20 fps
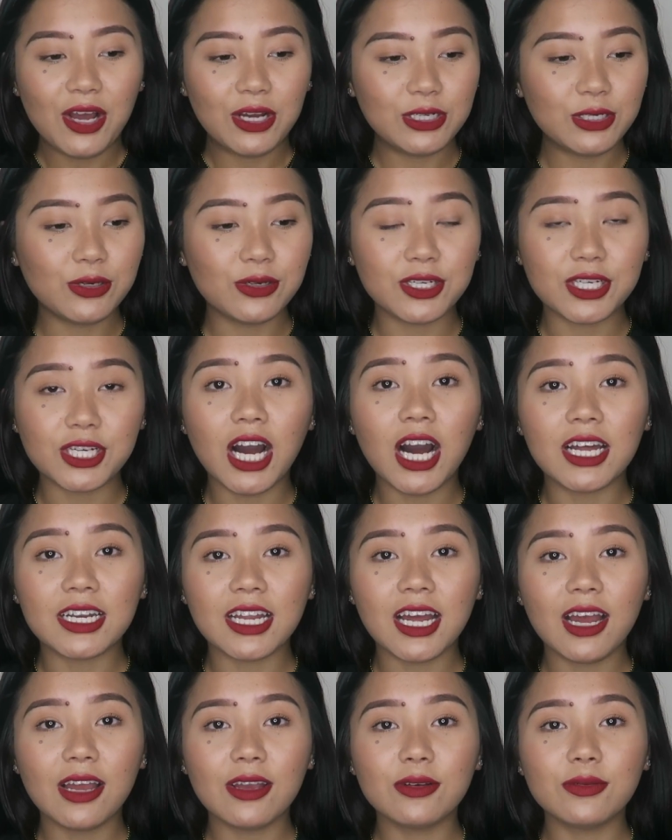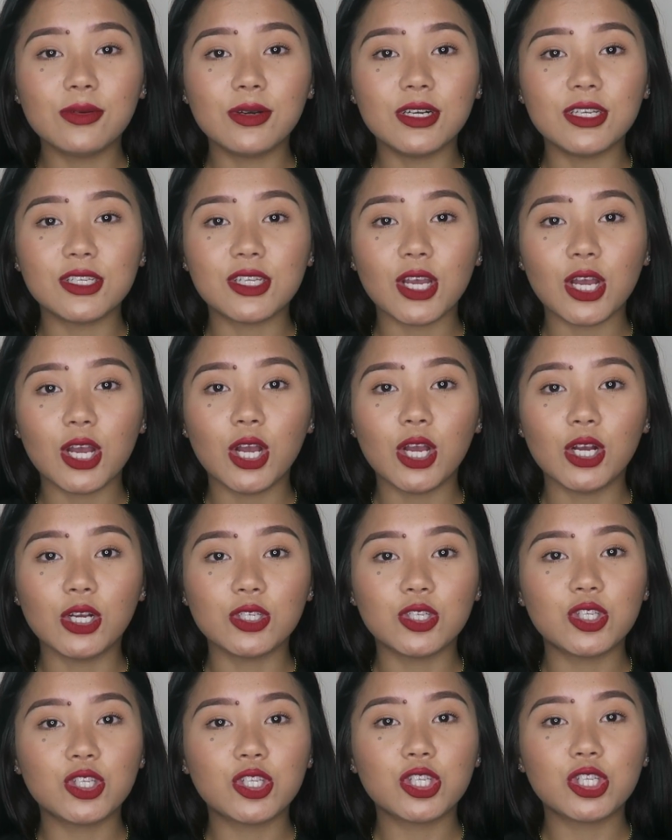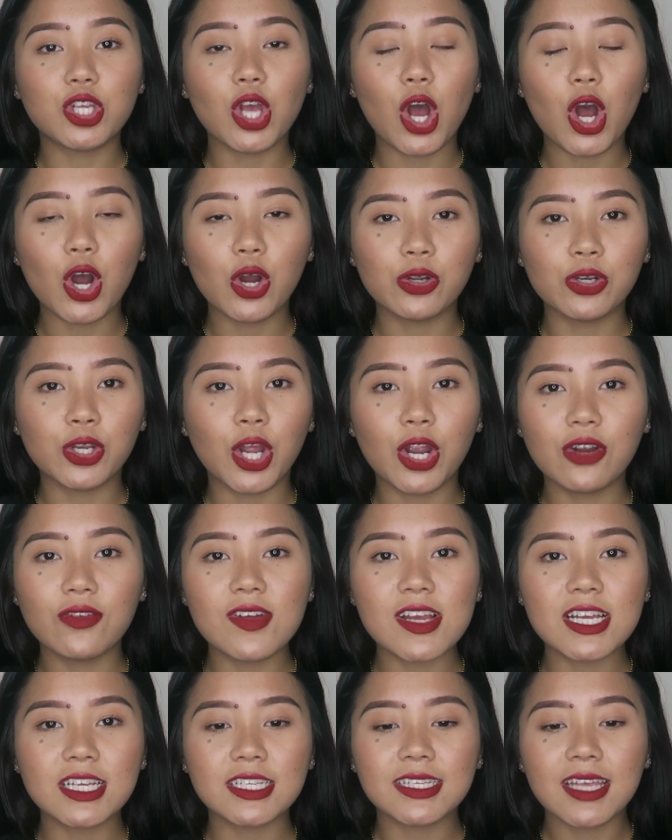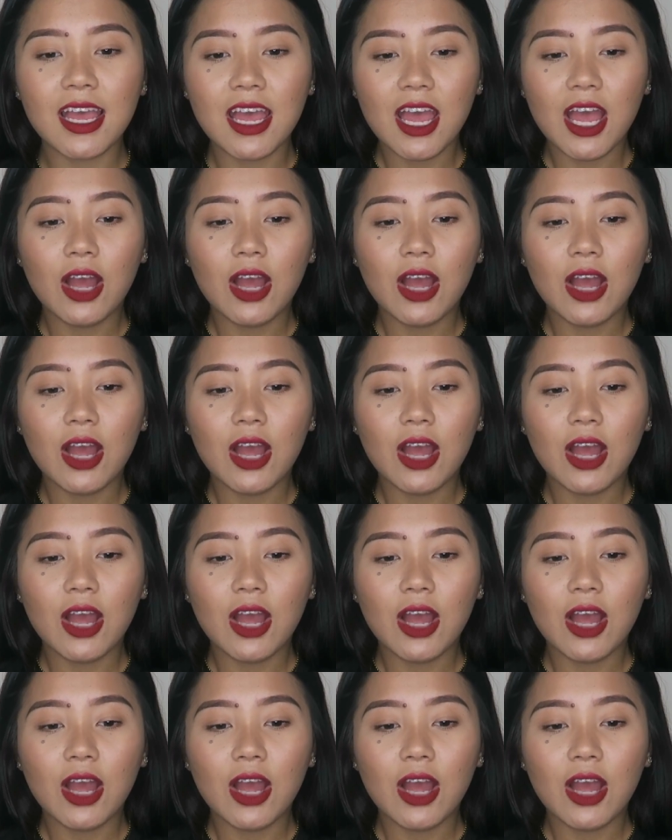Oh god, I was so nervous.